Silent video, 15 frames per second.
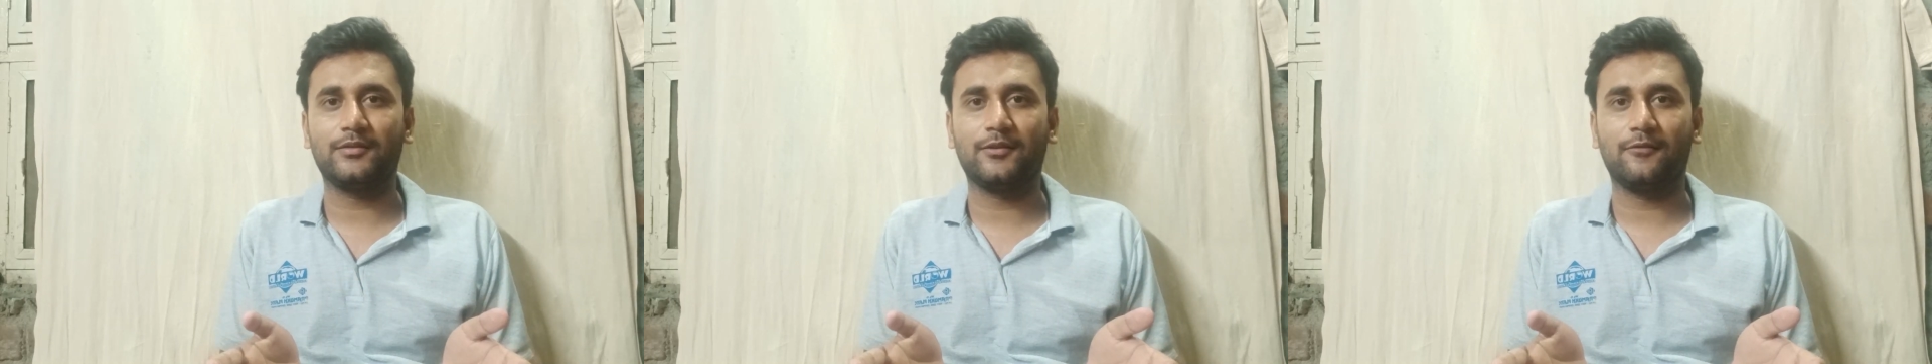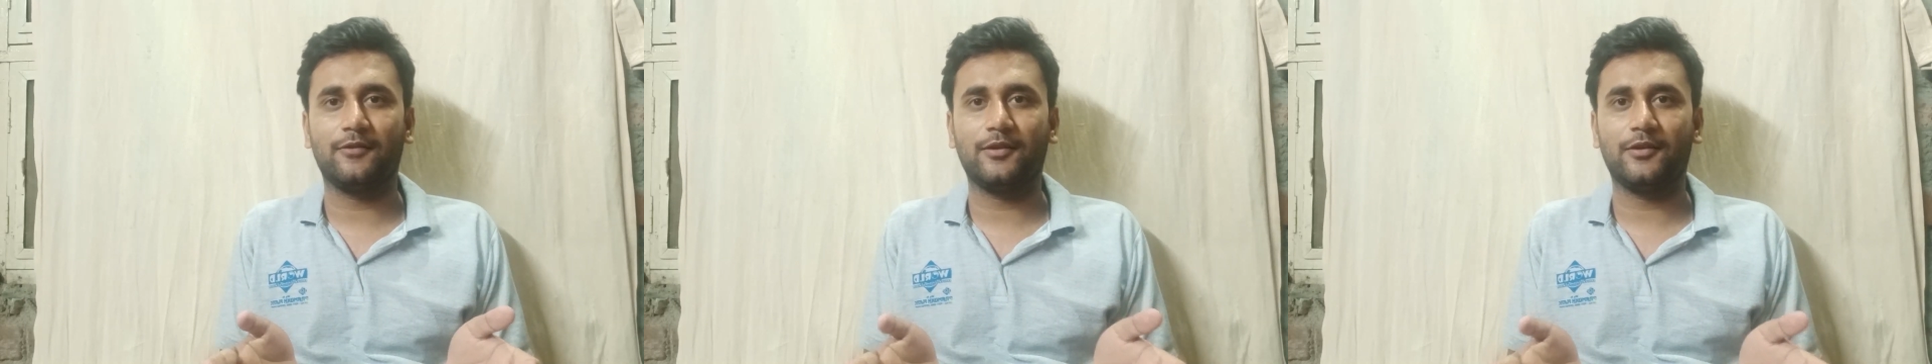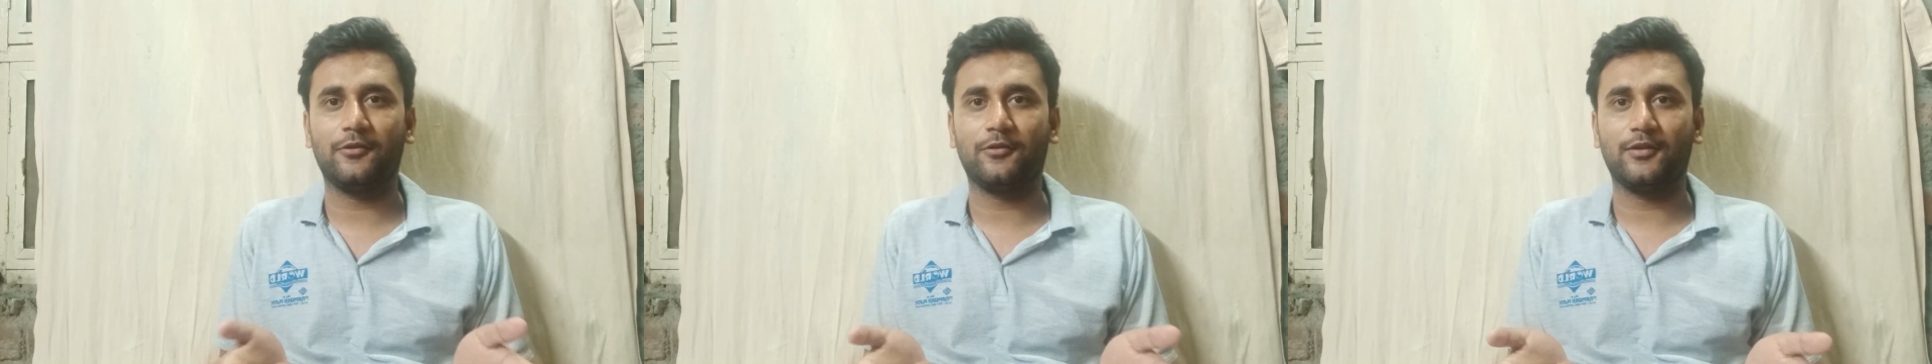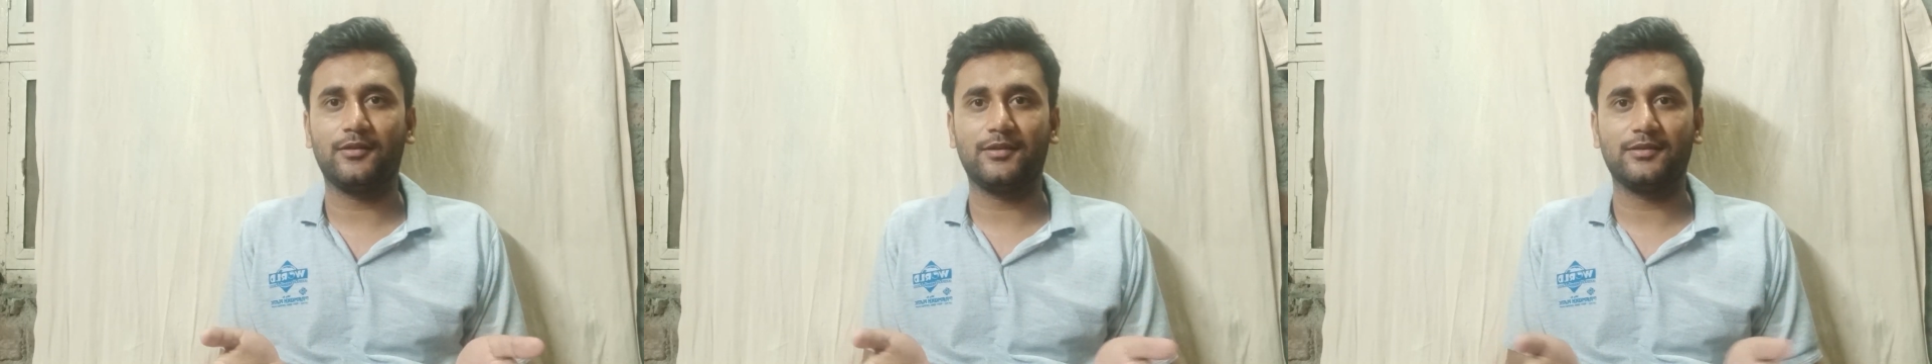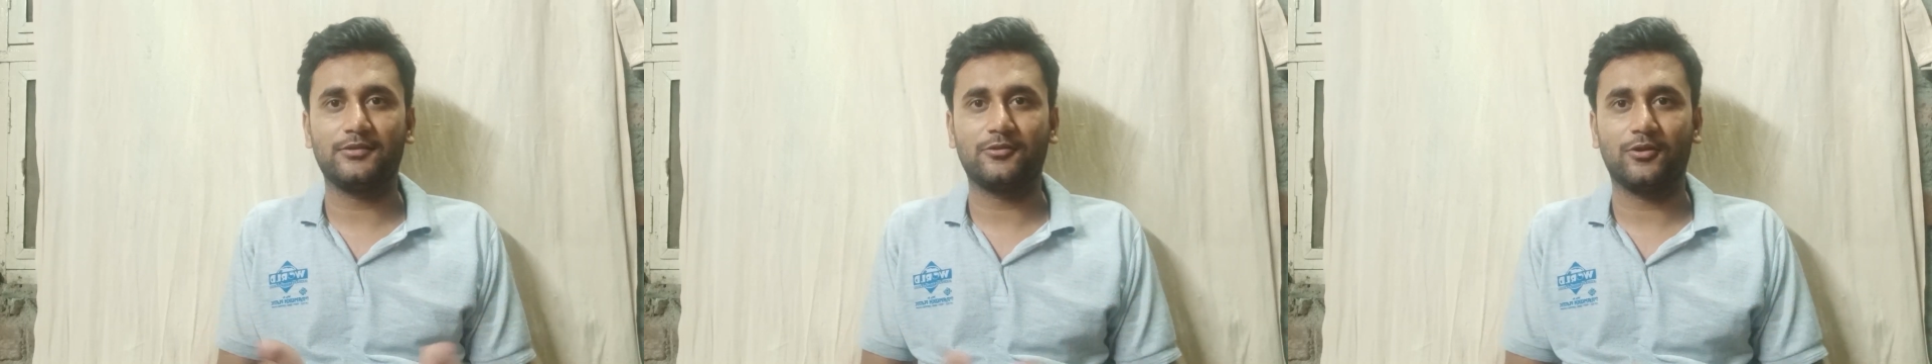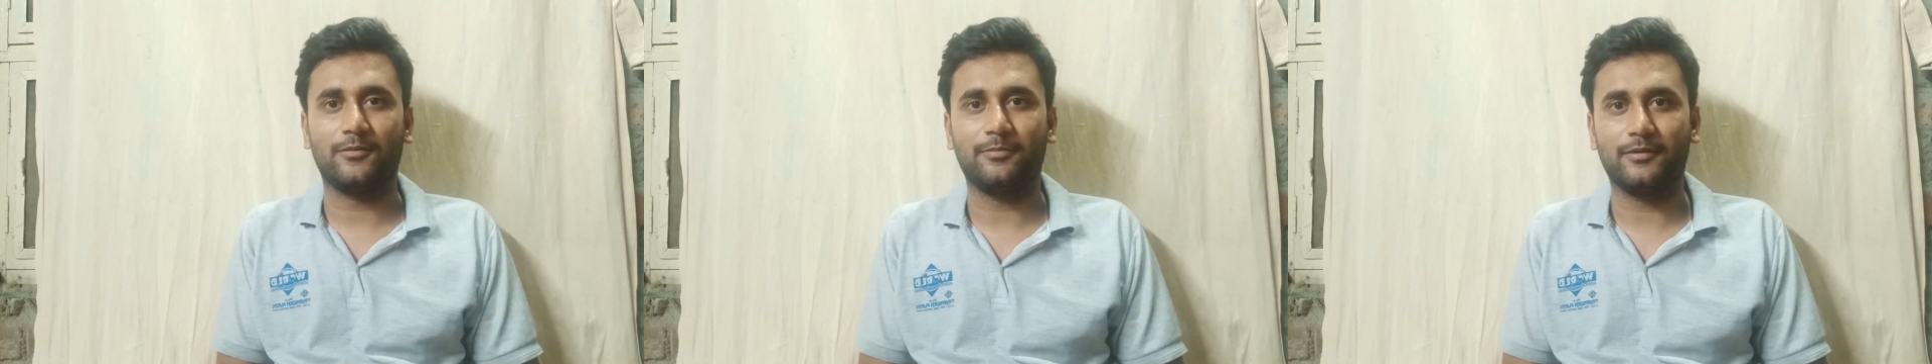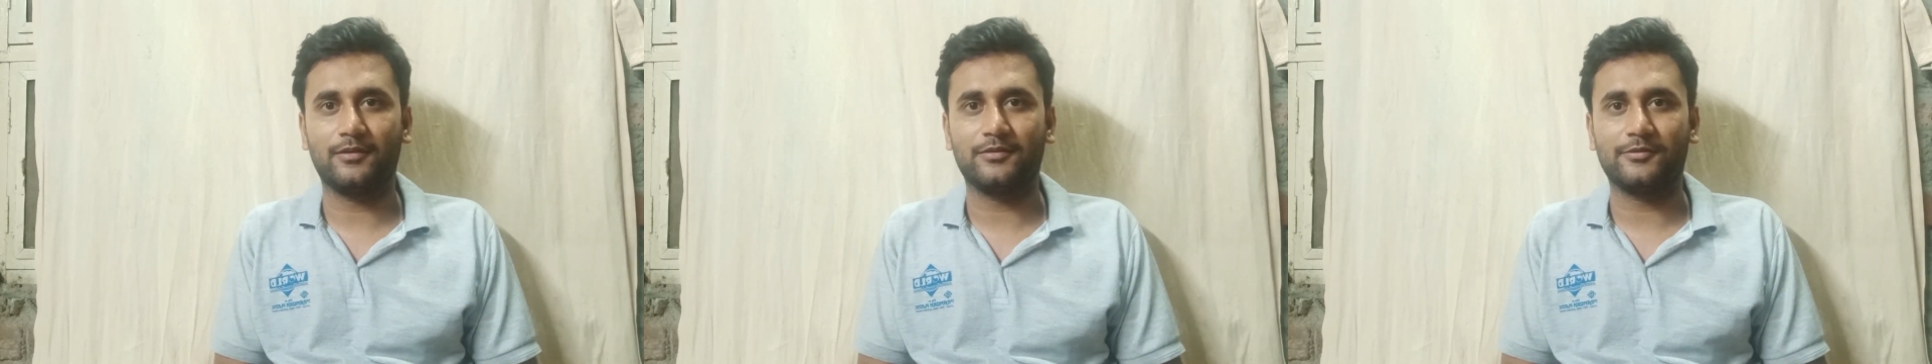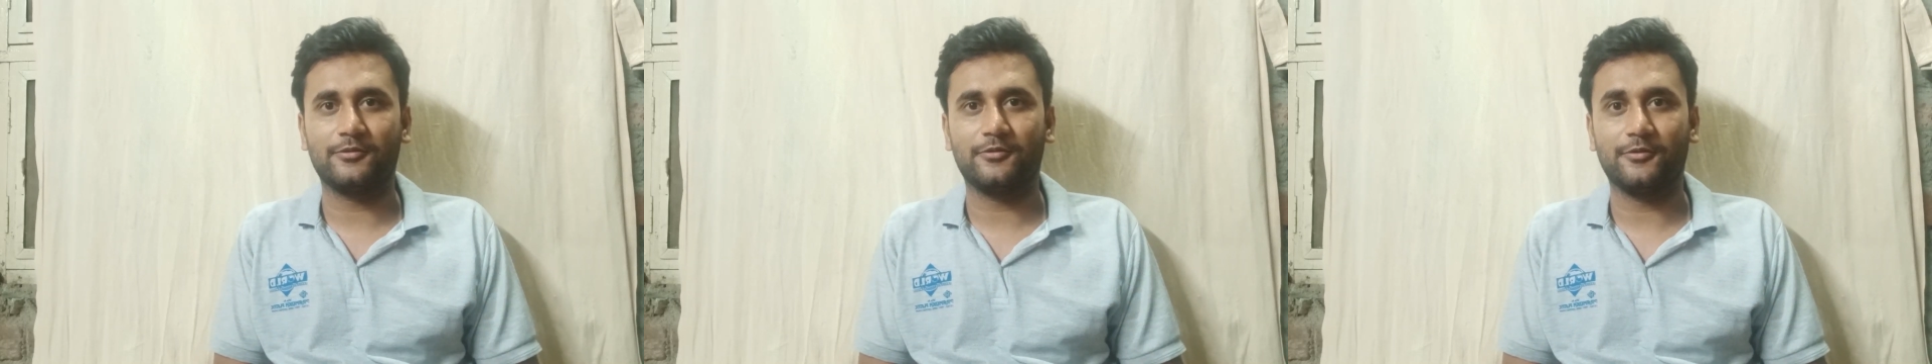the video on this topic,
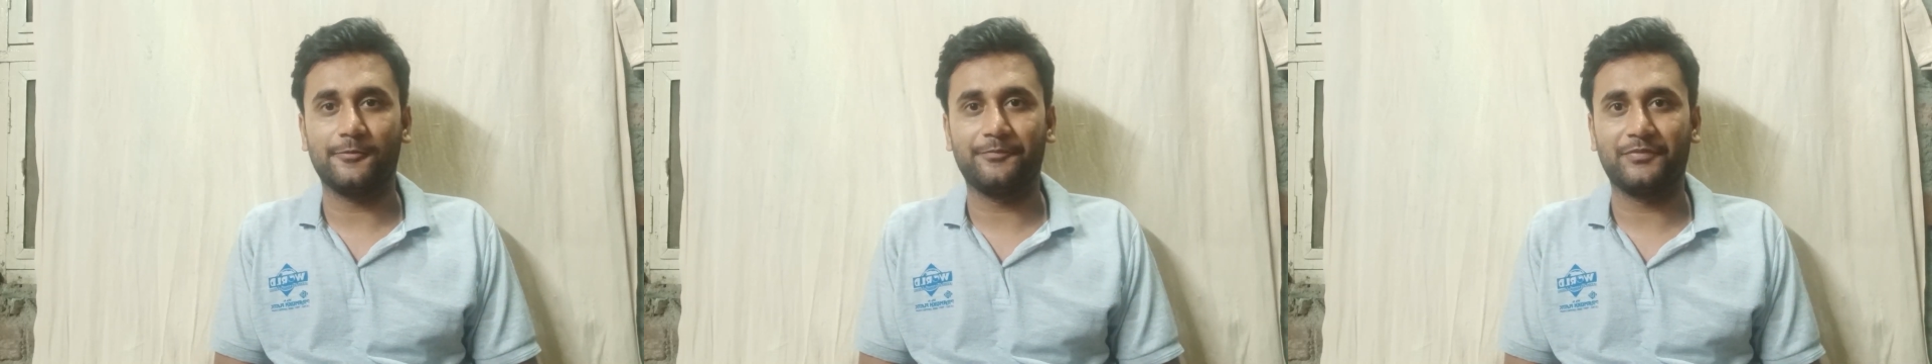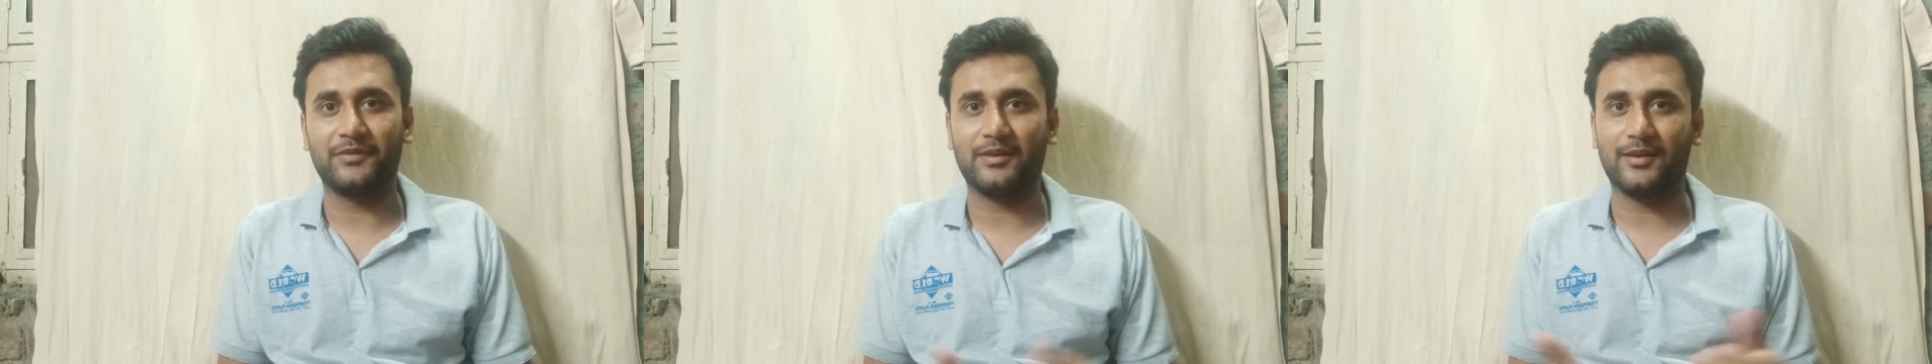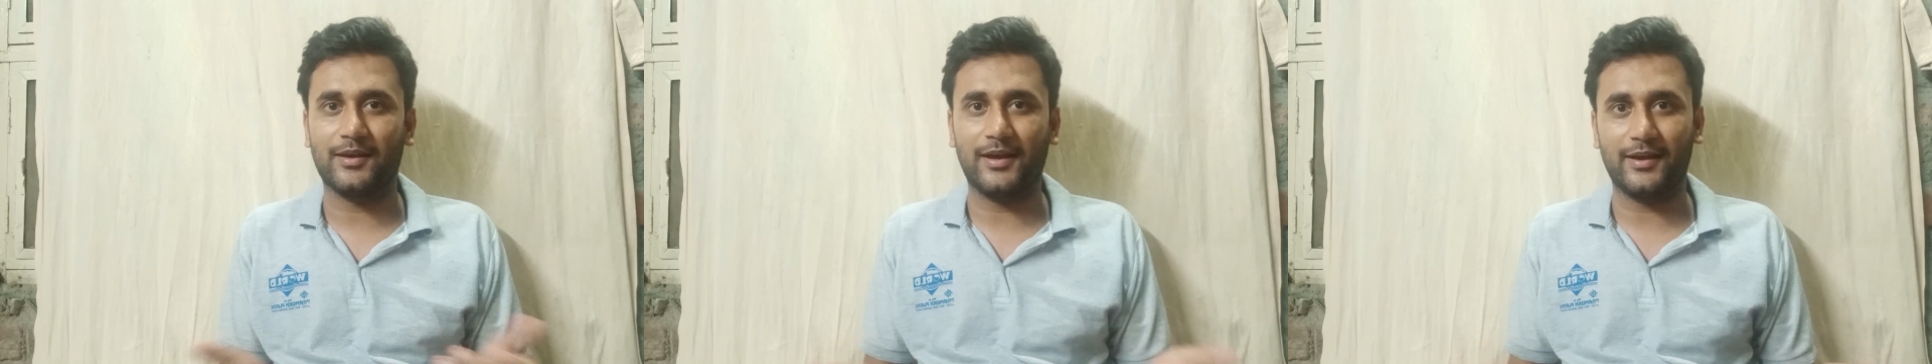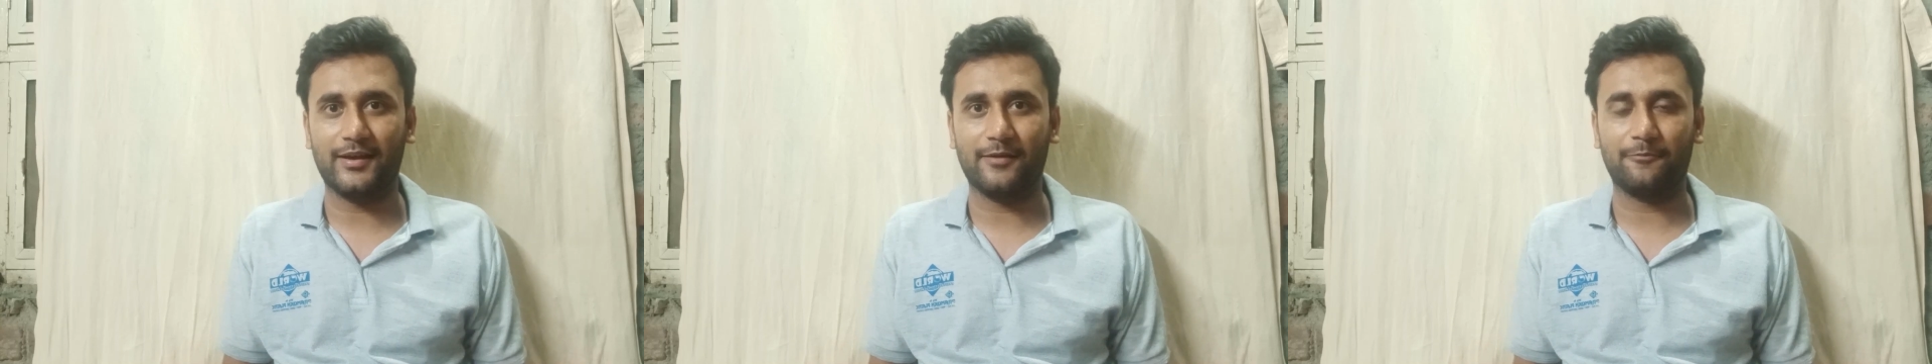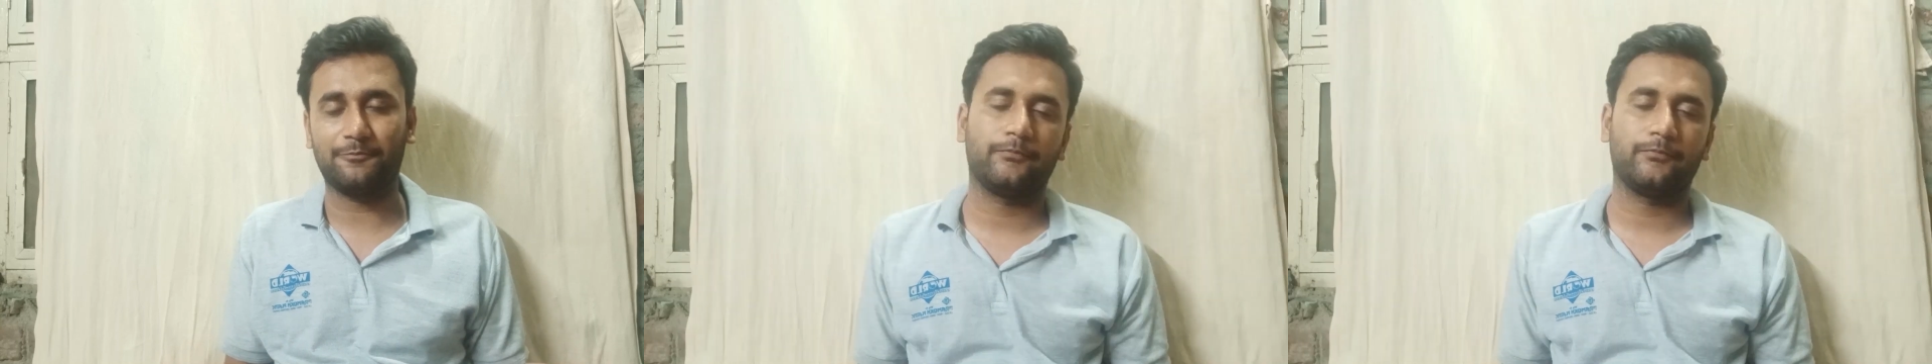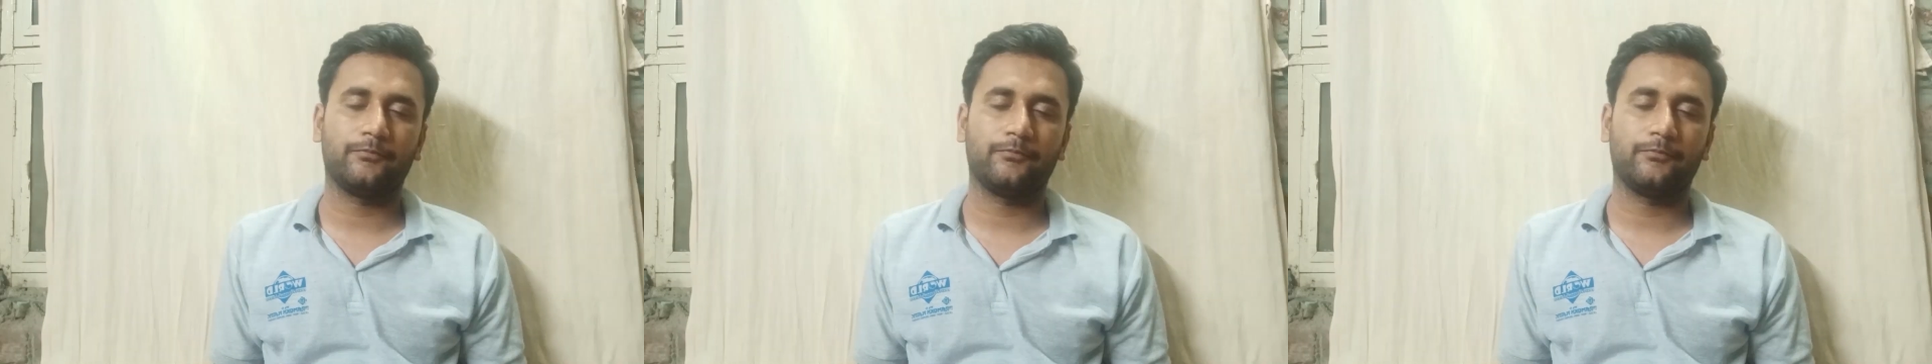so here I am.